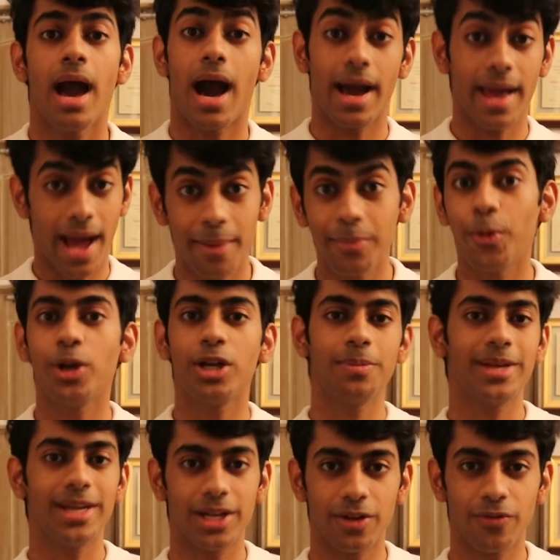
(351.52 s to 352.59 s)
I am going to
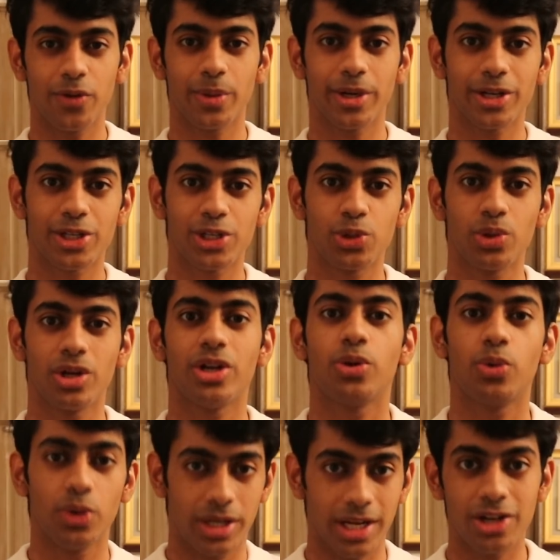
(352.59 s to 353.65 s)
be interviewing a student
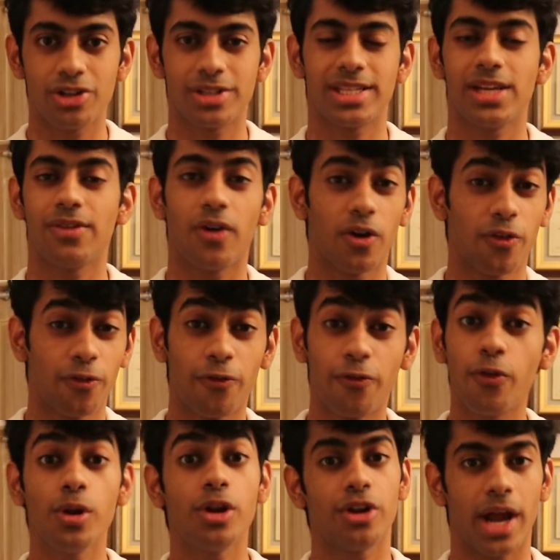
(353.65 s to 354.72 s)
who did receive a
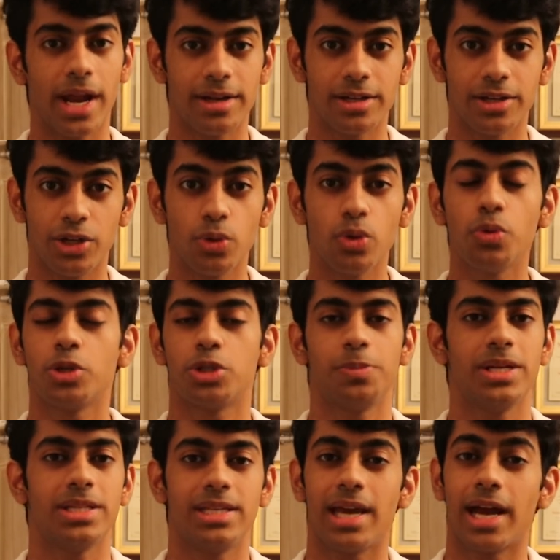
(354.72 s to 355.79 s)
full ride to Duke, which
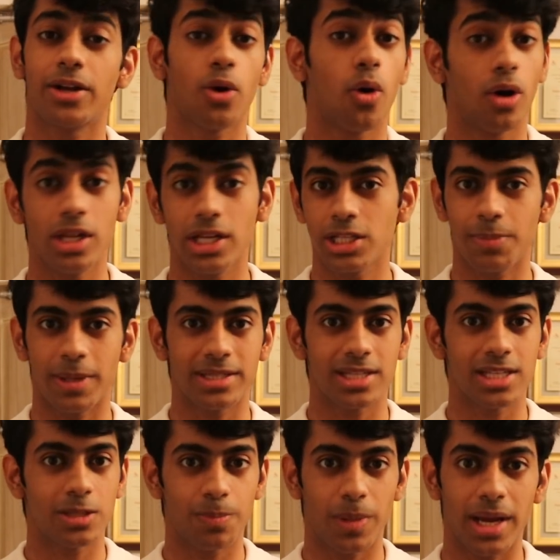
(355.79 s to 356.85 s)
means he had all
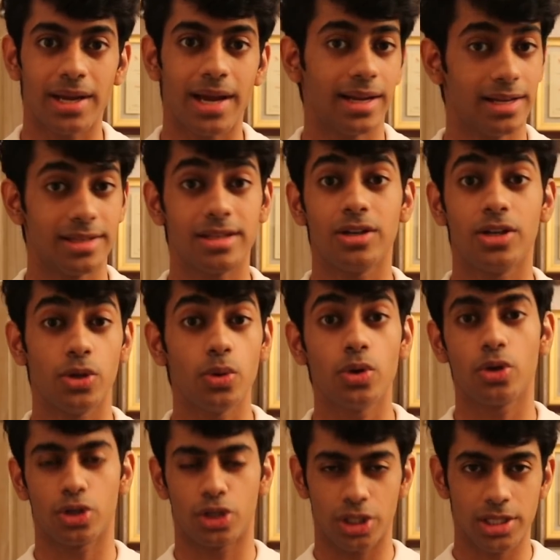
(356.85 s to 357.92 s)
expenses paid and is a Duke
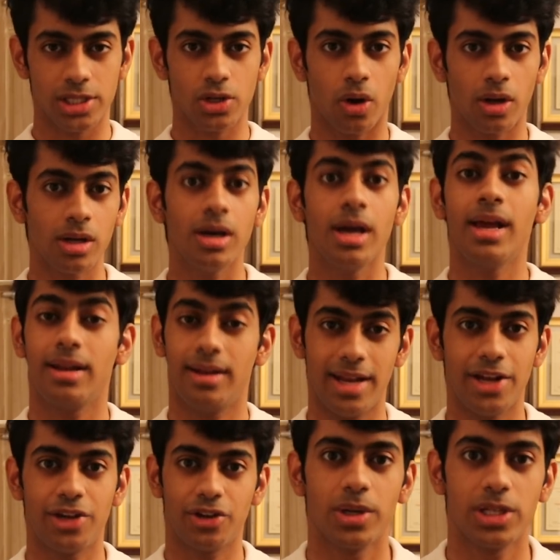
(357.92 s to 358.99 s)
Cushnan scholar
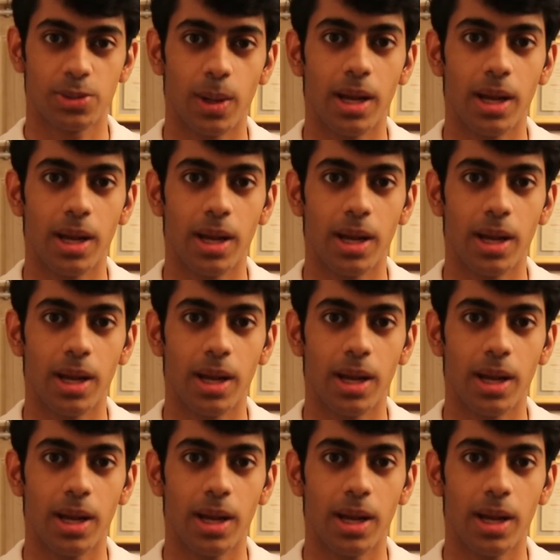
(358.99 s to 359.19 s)
later as